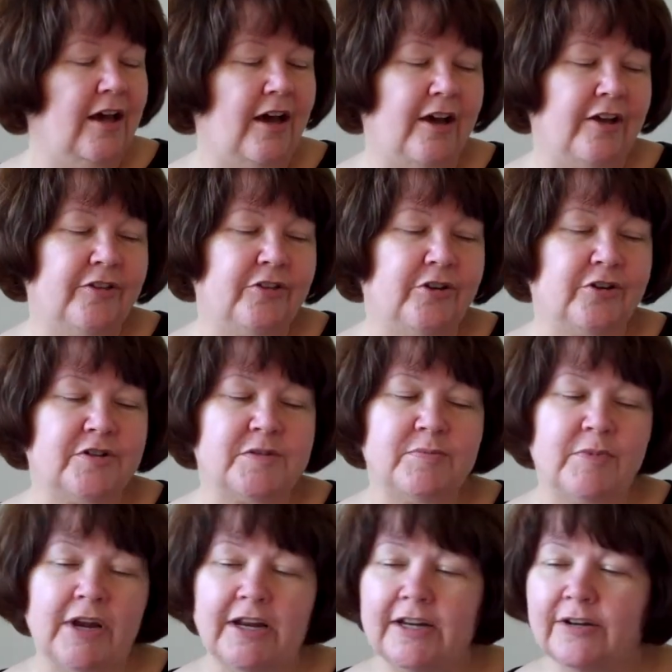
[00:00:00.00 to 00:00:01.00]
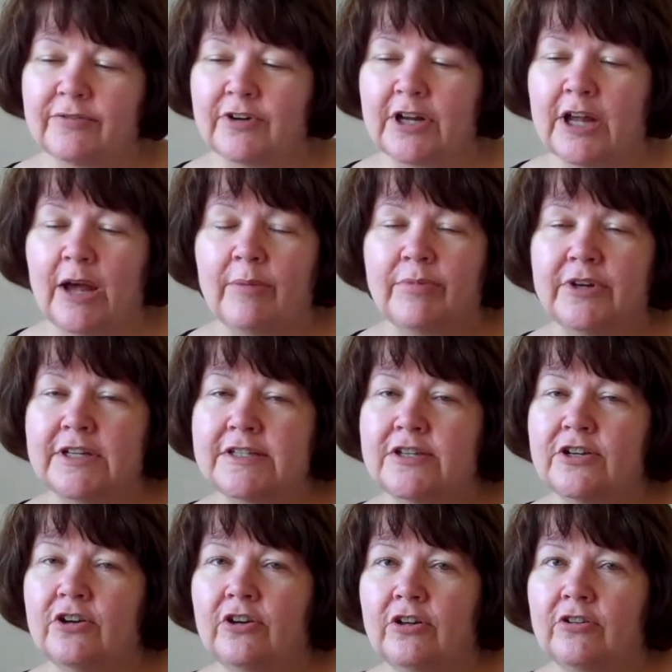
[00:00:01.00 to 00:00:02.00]
Uh, there's many different
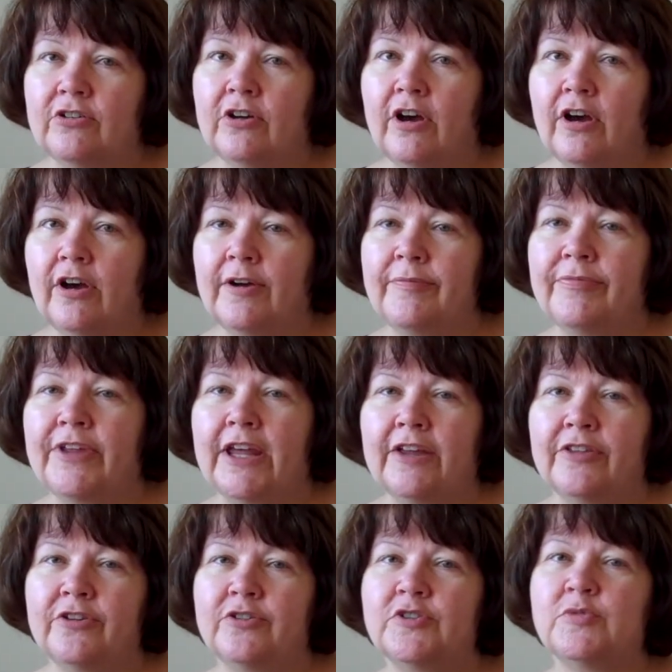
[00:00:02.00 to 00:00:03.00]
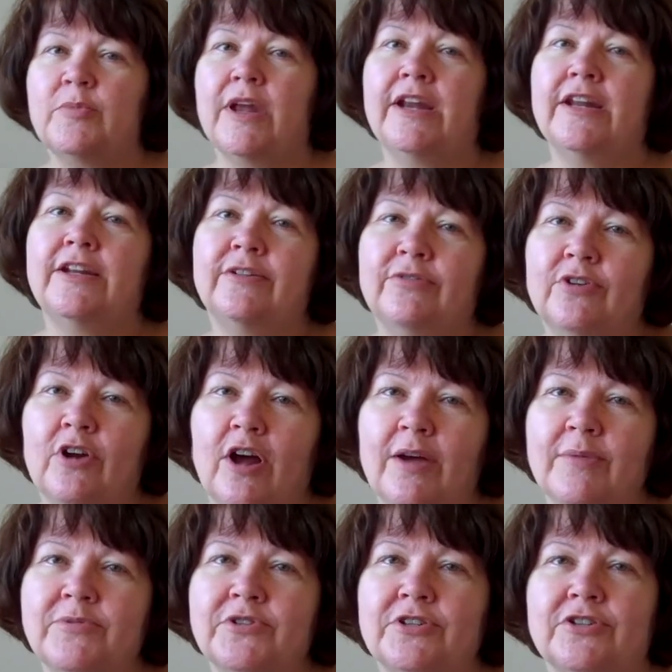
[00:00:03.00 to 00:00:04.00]
companies here in Utah, and there's many different
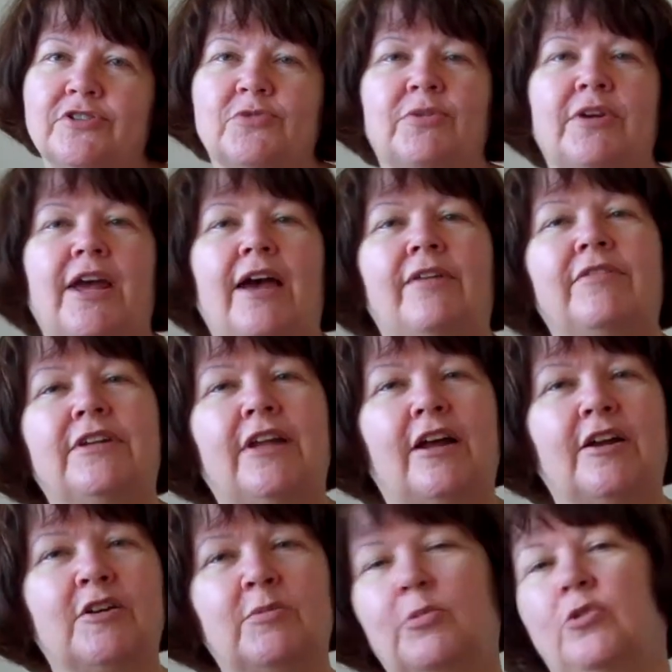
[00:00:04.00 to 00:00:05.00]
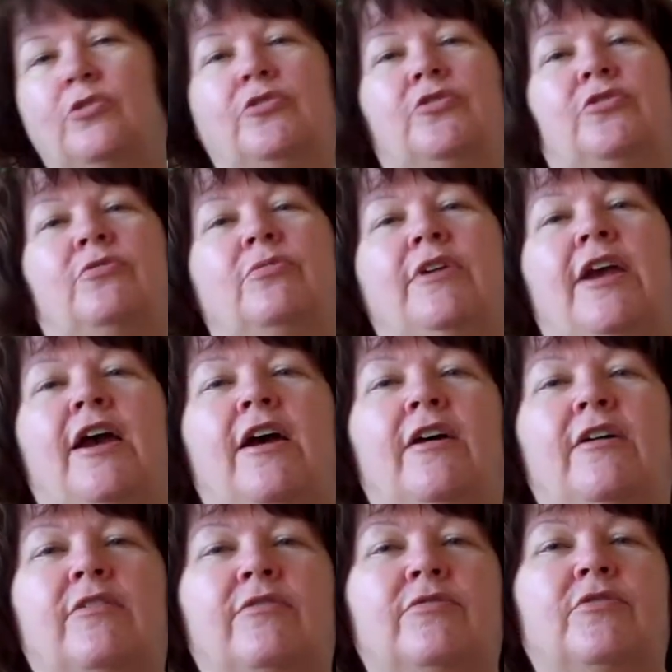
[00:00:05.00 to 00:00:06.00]
options. We have deductibles, we
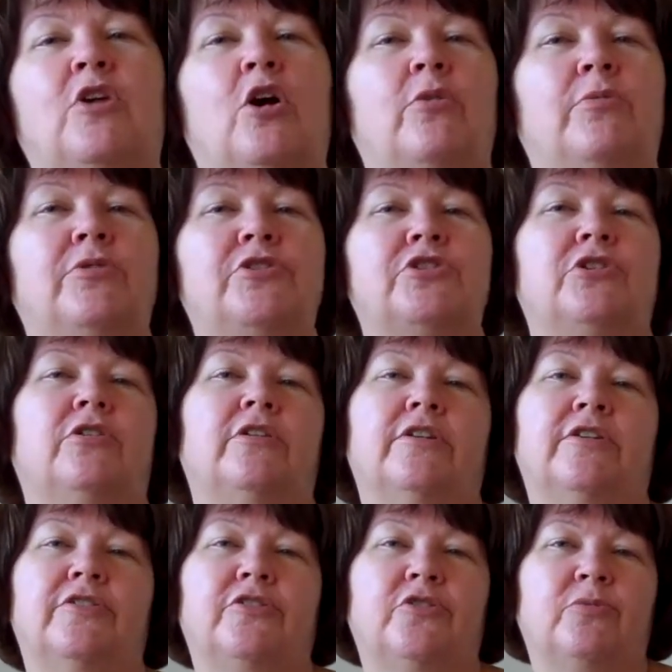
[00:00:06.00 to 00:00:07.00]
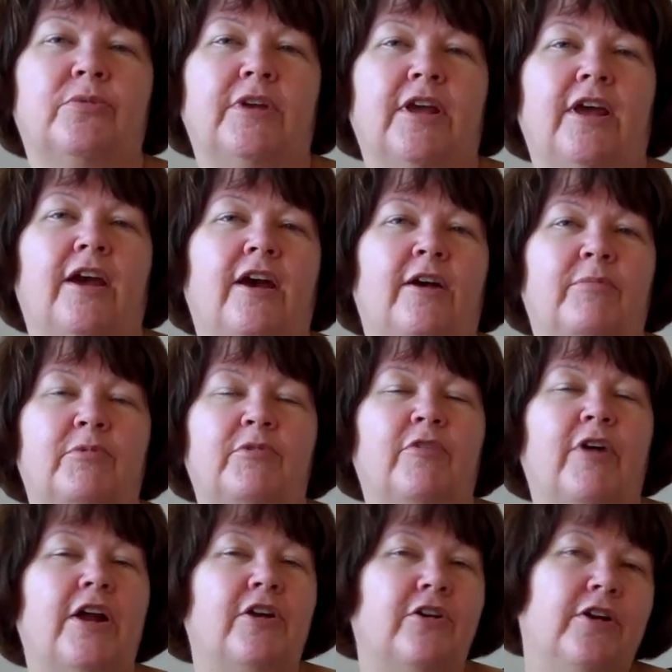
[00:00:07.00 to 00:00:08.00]
have co-insurance, we have
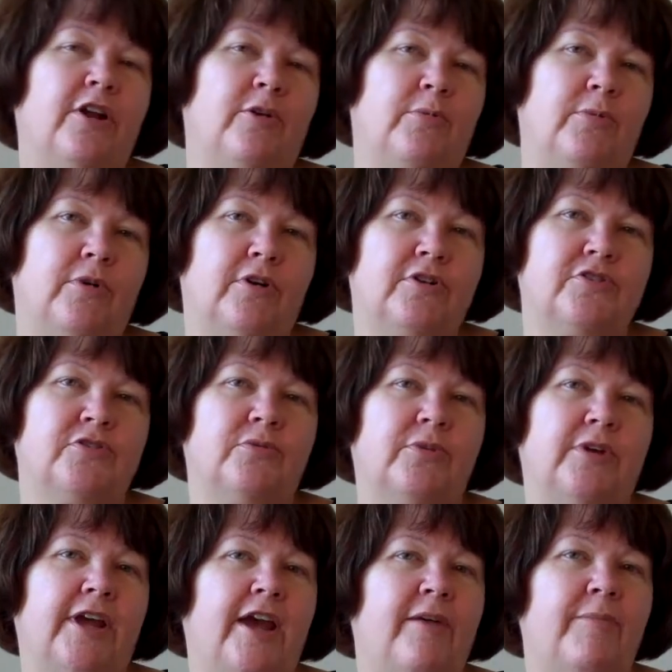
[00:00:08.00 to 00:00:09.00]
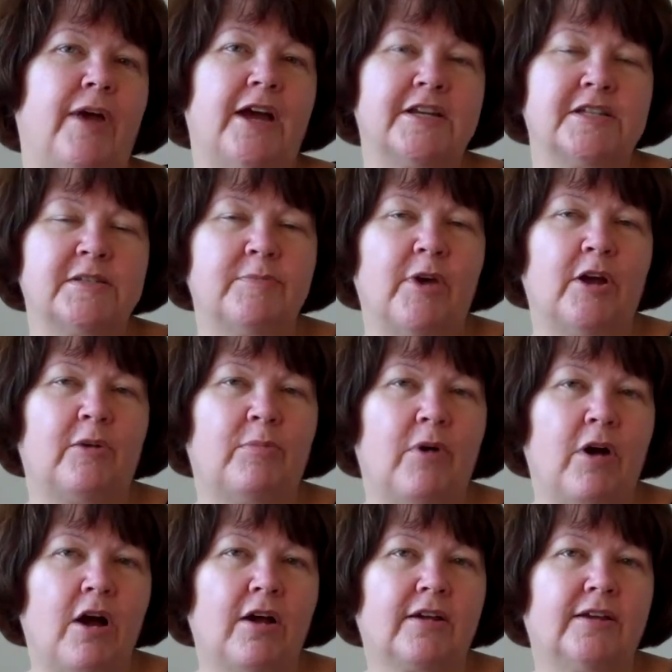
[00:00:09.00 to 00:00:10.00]
provider networks, we have maximum
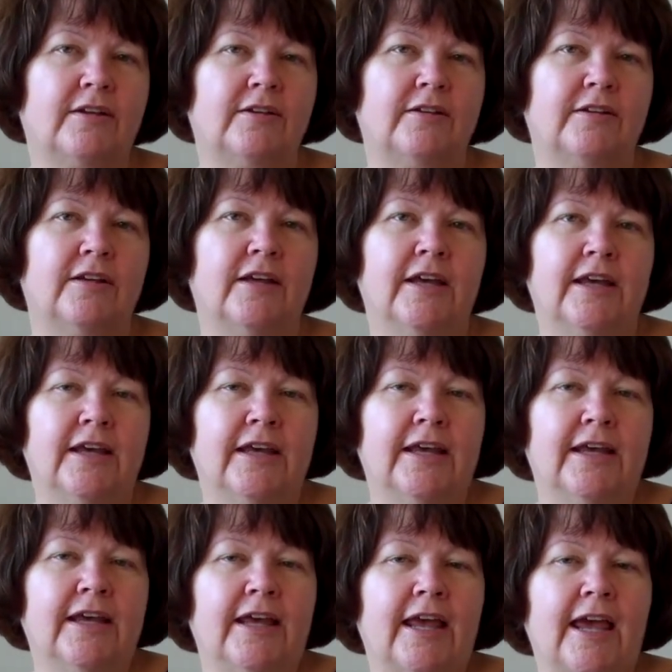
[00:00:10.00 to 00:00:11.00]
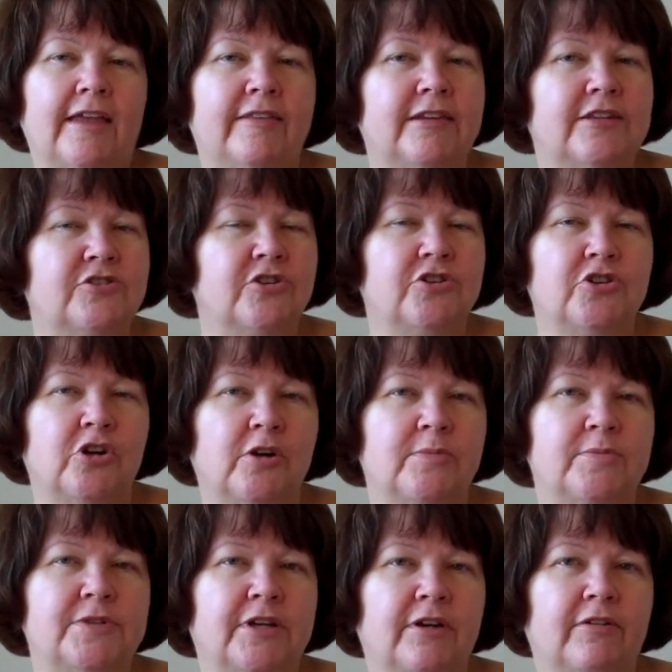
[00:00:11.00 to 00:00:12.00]
out-of-pocket, and these are
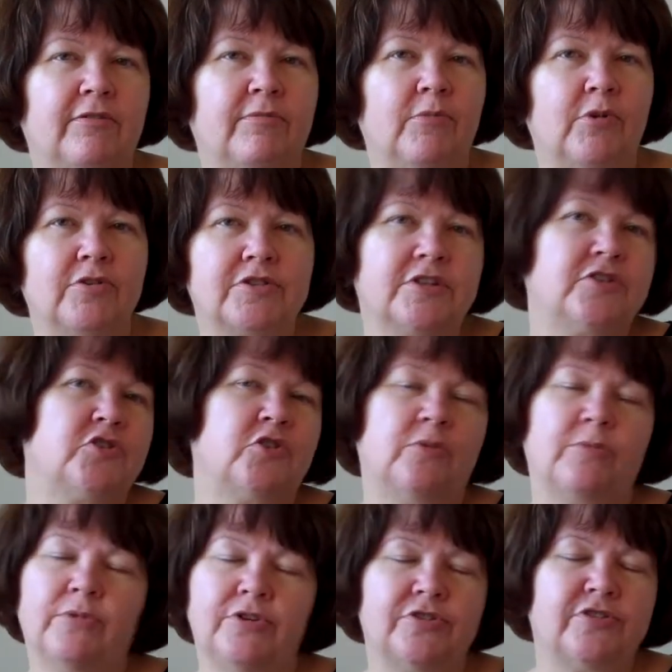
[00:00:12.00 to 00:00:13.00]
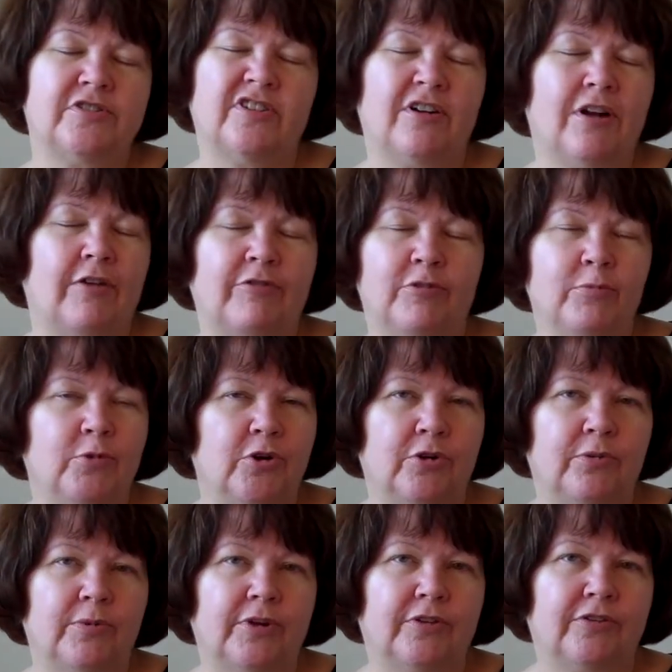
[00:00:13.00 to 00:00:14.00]
terms that most consumers, they're not
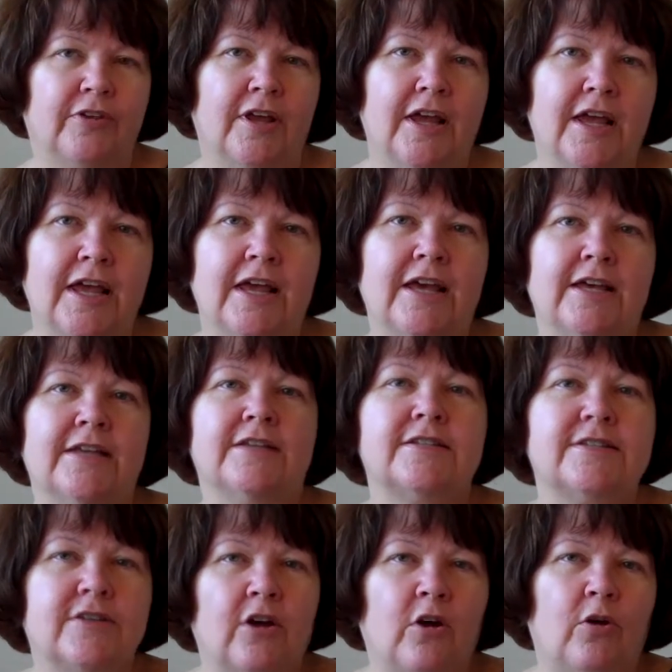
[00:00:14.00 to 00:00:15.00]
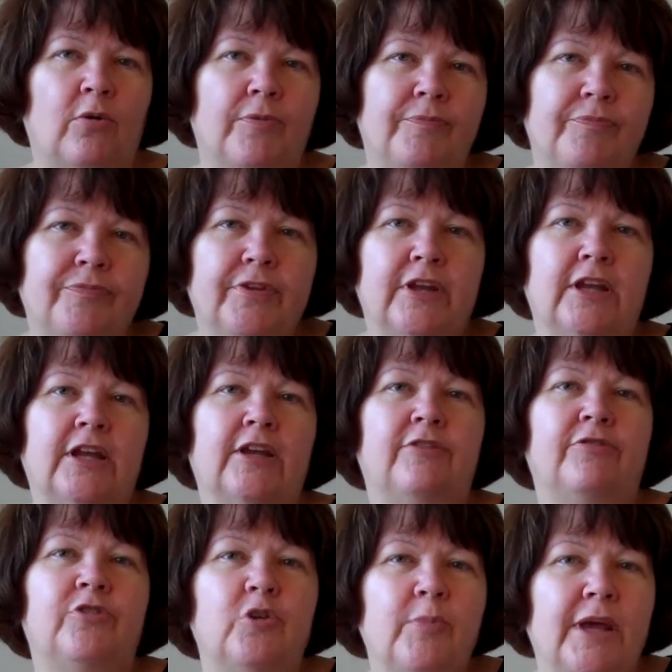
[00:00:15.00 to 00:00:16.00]
familiar with. So,
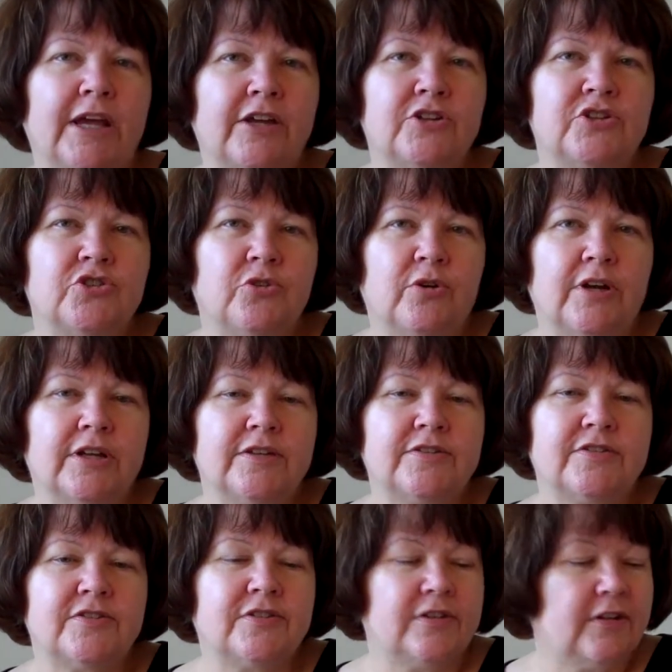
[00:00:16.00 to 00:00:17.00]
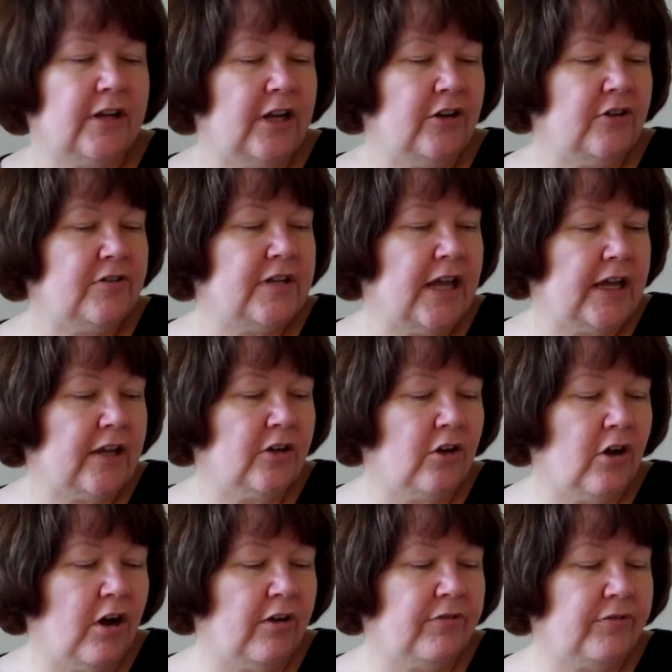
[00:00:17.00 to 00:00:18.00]
if you make a choice and you take
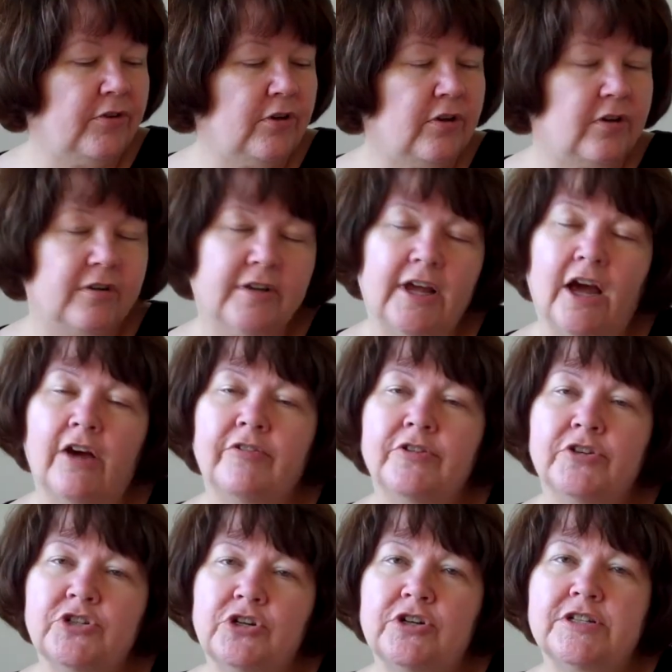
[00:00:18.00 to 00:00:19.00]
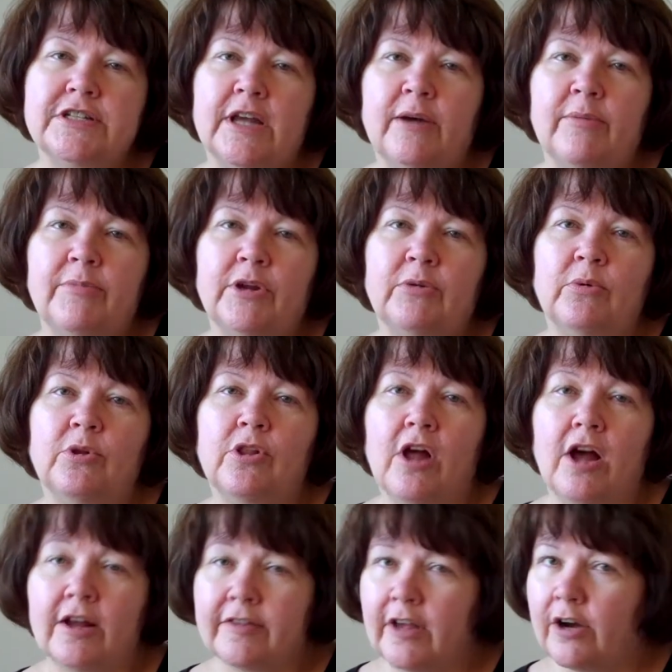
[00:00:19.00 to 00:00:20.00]
an offer, the health insurance company will
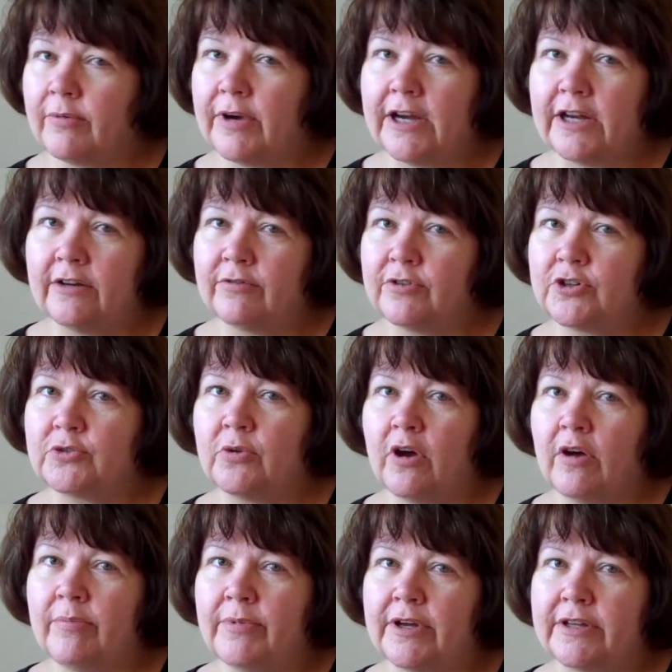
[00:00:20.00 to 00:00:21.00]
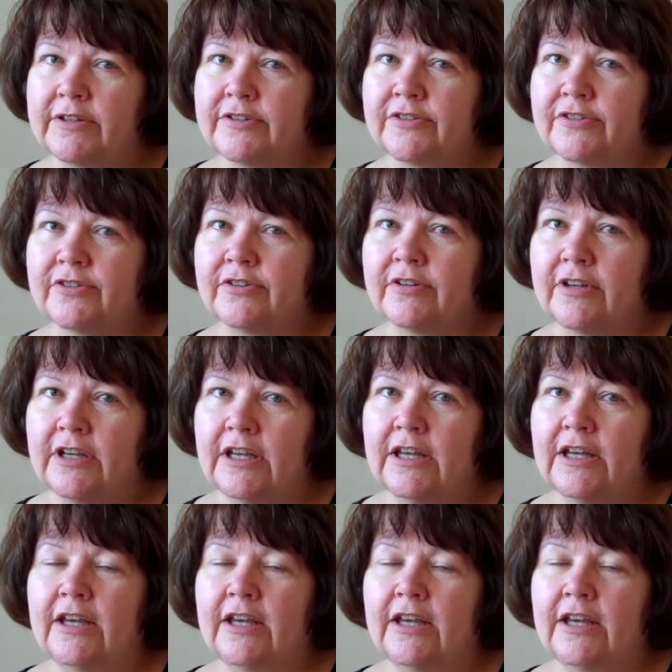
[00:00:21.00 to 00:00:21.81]
lock that rate in for 12 months,